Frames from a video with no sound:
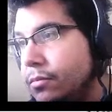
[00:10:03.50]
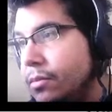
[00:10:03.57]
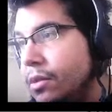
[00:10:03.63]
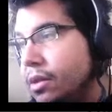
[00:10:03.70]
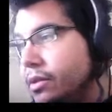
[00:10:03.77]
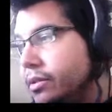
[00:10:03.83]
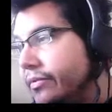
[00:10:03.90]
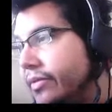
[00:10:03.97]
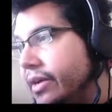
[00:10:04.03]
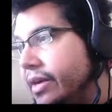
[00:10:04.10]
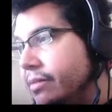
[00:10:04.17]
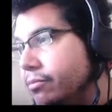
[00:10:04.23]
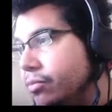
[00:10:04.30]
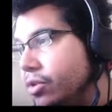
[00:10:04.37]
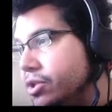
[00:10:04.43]
Define
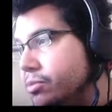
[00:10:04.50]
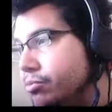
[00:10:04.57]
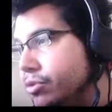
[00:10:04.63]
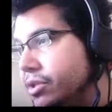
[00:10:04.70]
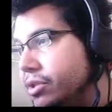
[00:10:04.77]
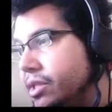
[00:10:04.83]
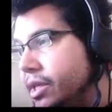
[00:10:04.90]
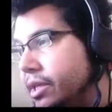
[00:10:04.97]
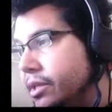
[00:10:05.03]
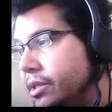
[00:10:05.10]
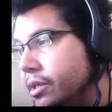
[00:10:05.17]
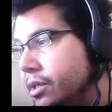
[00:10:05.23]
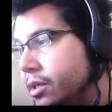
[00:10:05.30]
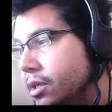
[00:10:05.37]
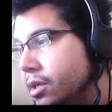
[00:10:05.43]
brush preset.
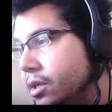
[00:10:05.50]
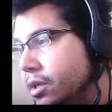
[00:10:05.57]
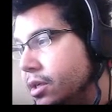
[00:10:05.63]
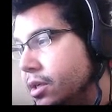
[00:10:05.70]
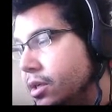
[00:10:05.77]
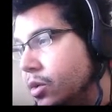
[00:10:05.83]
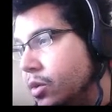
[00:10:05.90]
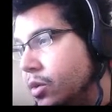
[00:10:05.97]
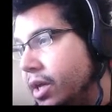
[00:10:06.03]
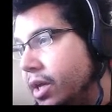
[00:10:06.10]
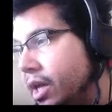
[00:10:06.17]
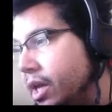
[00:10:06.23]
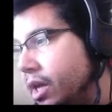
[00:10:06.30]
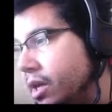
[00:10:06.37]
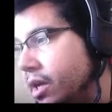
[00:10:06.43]
Okay.